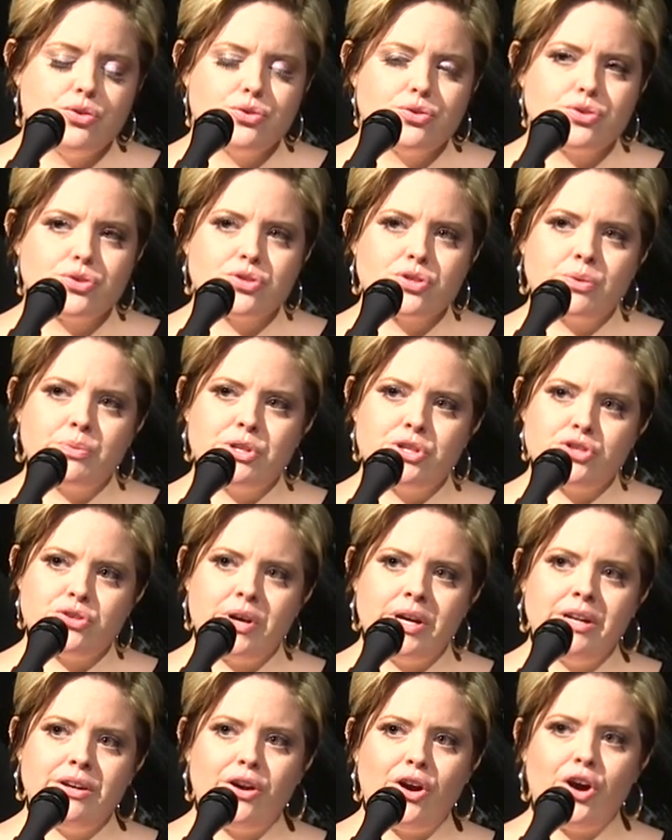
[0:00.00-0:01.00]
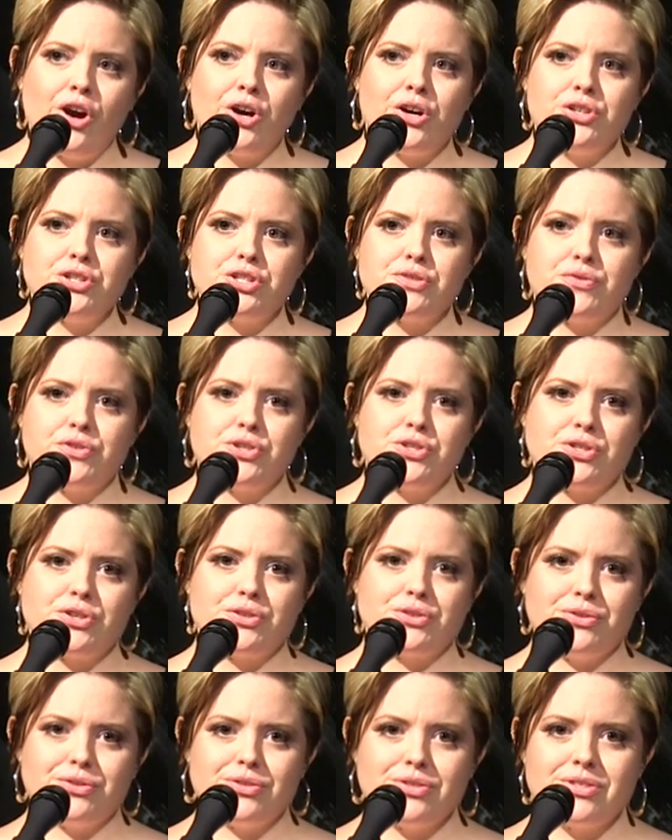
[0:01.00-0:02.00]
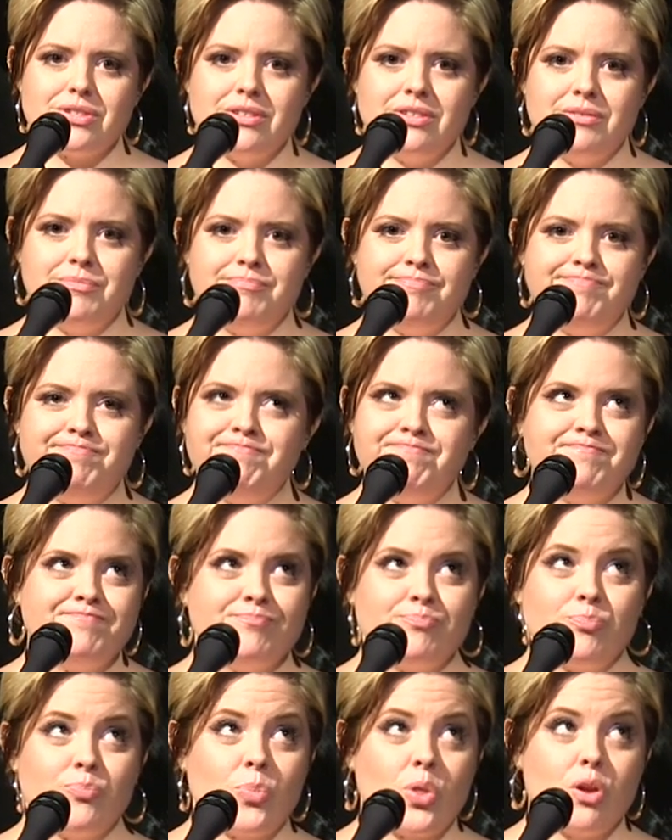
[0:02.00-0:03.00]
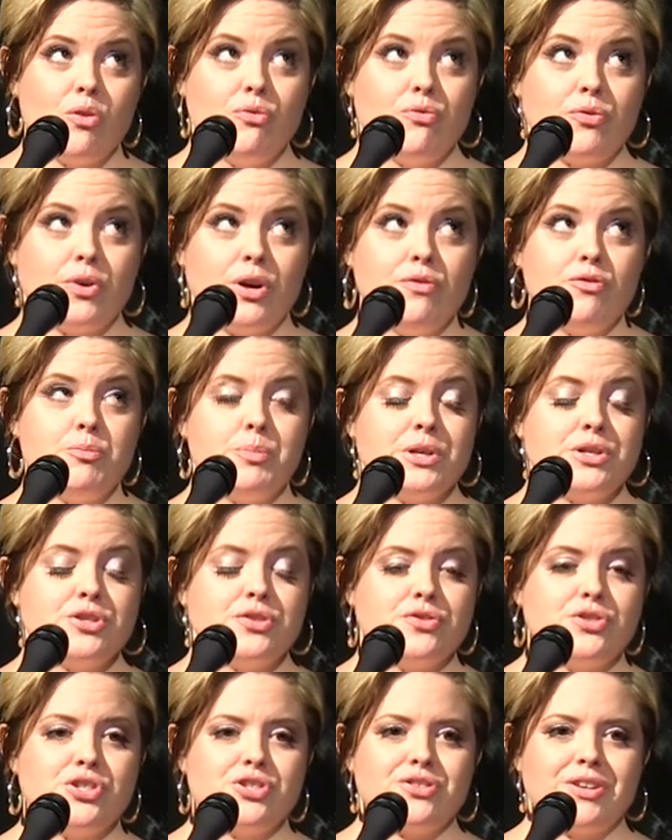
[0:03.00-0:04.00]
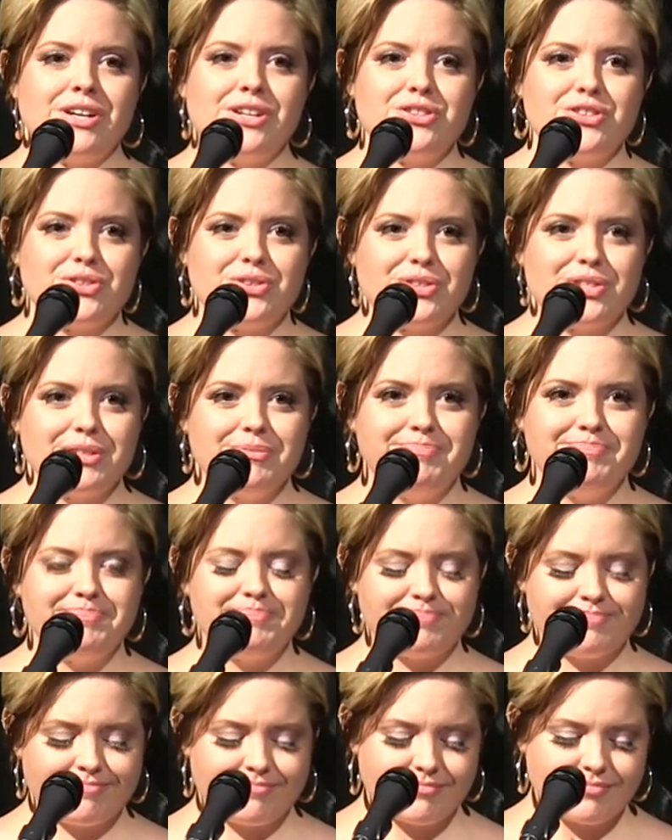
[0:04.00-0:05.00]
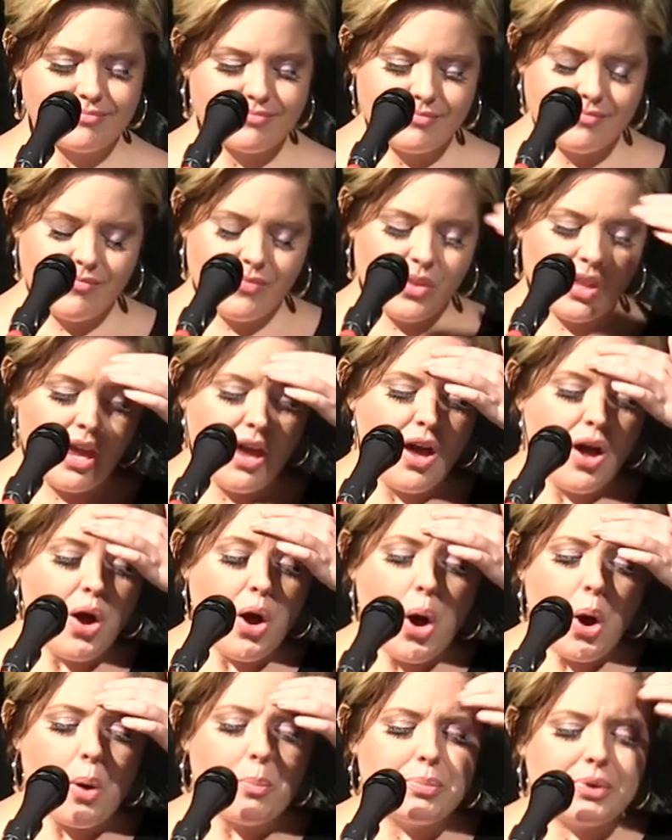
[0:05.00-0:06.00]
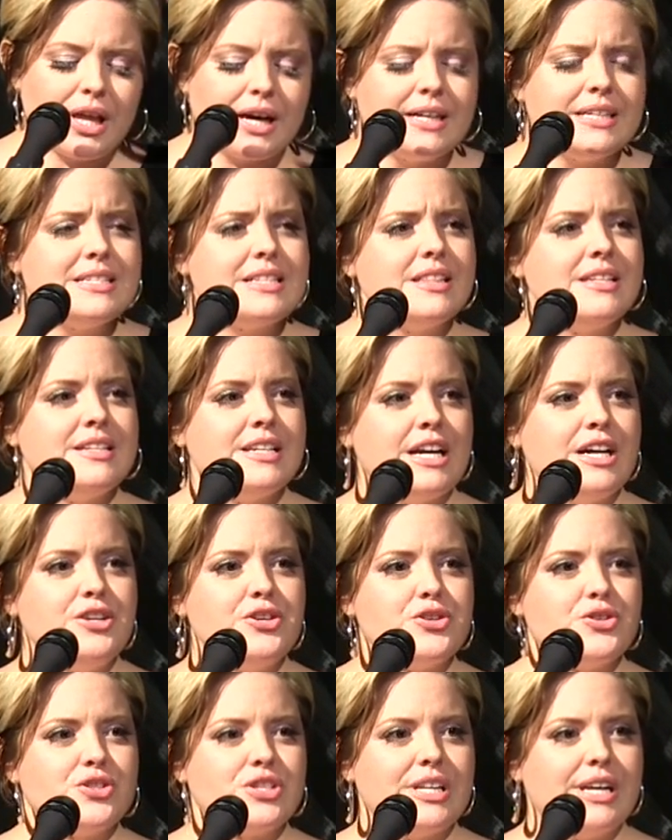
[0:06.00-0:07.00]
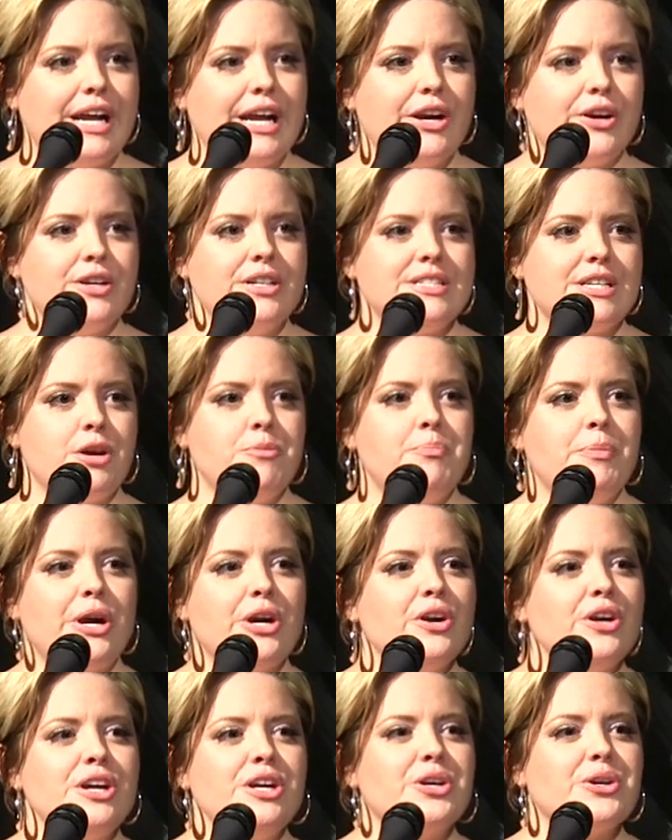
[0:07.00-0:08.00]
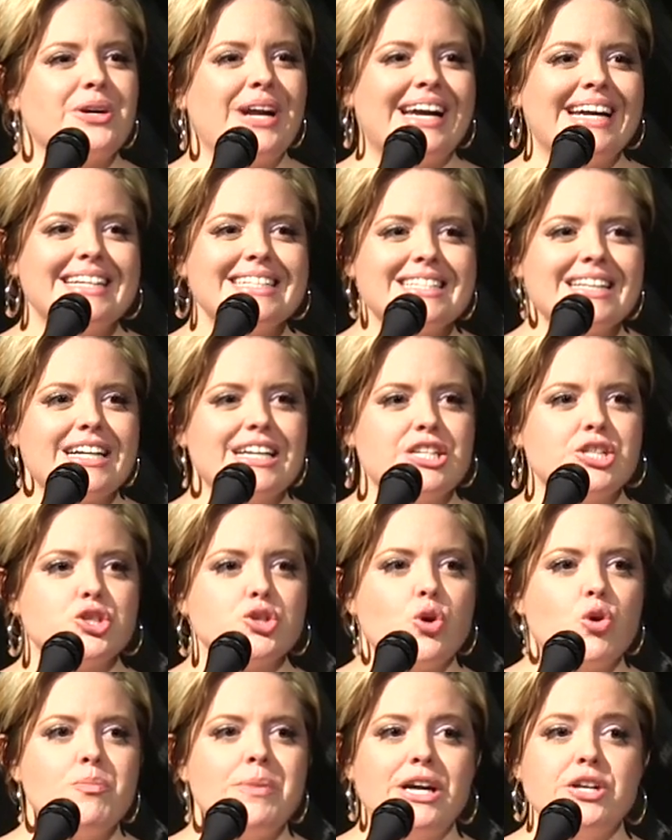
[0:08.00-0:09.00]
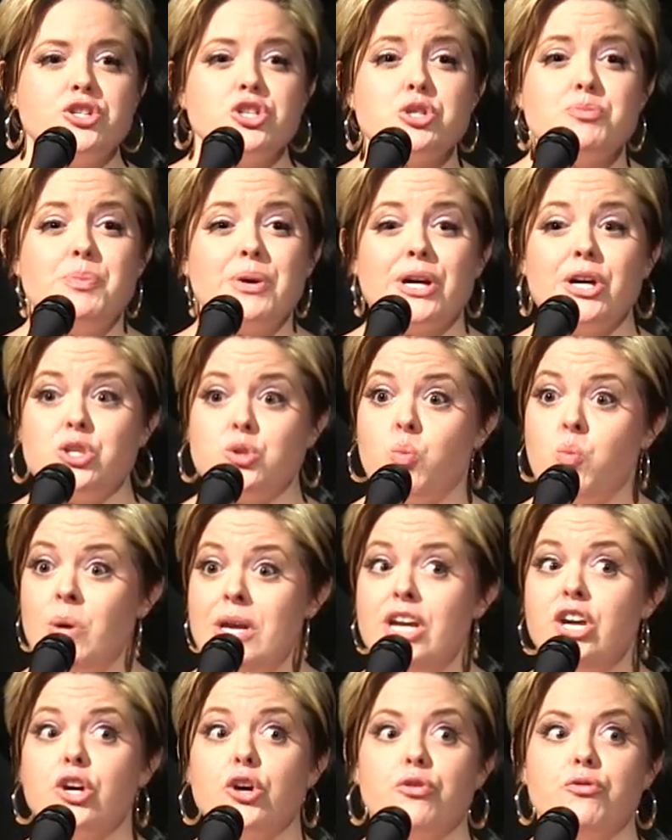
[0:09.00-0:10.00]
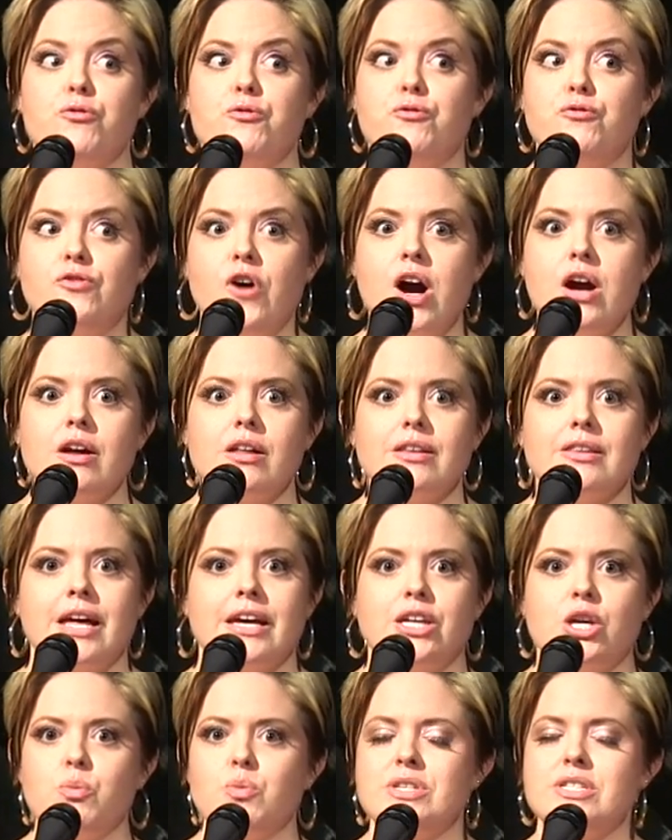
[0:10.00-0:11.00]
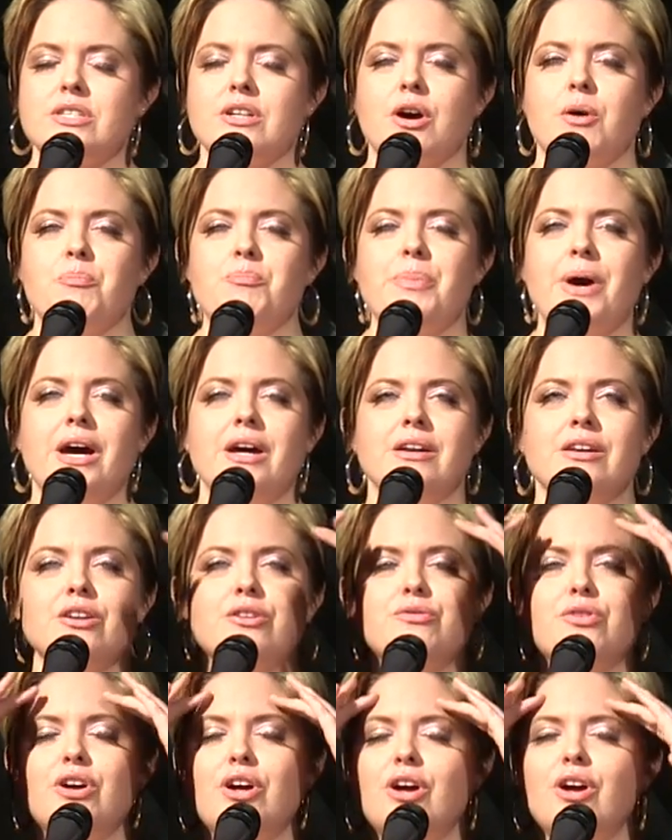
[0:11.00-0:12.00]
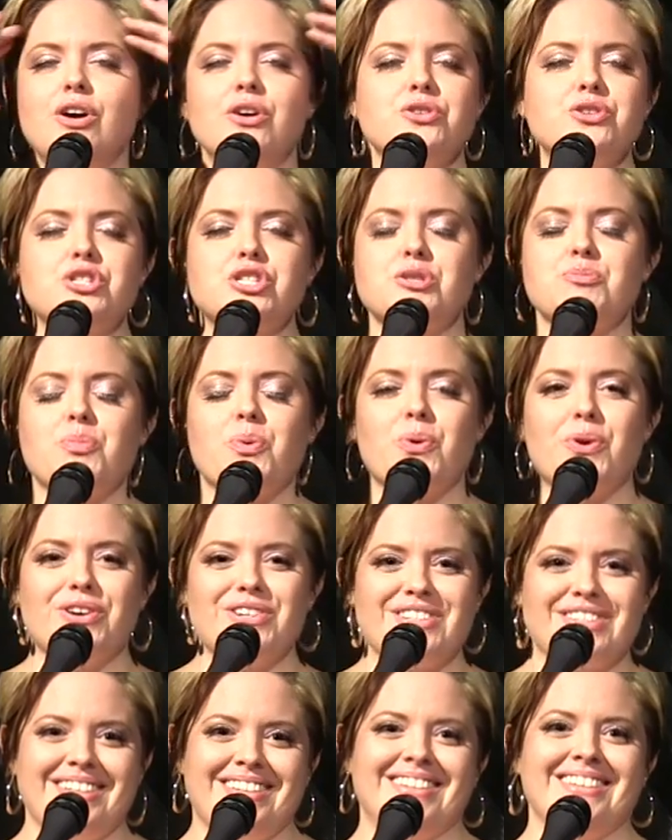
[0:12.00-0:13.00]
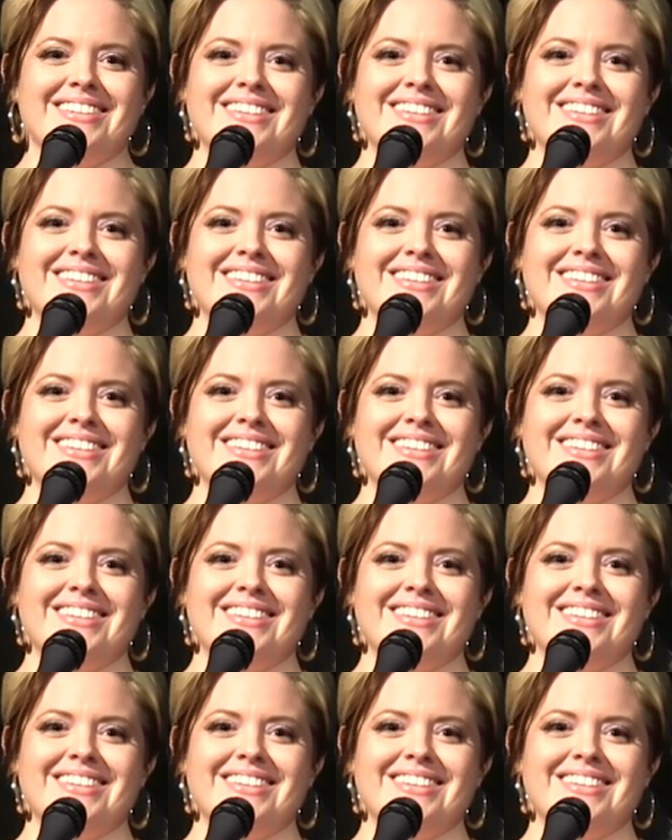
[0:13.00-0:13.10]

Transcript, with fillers: So we traded hearts for circles in front of a bunch of strangers. Blind to the dangers inherent in marrying your anti soulmate just because we could fuck like it was a competitive sport.